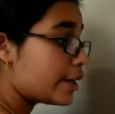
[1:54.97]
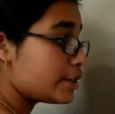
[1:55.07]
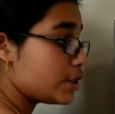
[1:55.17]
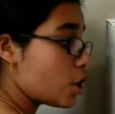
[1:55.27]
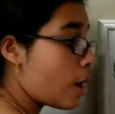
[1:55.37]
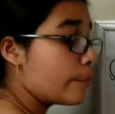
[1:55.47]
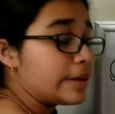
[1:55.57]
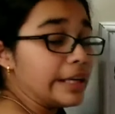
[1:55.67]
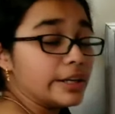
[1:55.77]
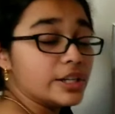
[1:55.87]
our
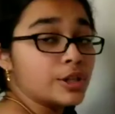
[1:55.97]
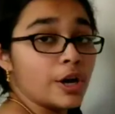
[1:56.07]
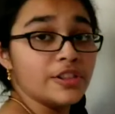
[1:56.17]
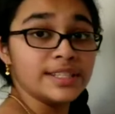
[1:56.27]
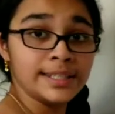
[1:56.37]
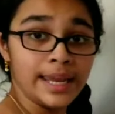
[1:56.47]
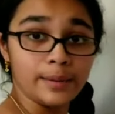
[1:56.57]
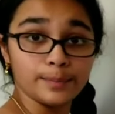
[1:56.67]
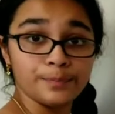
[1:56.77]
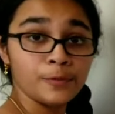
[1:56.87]
denominators are the same.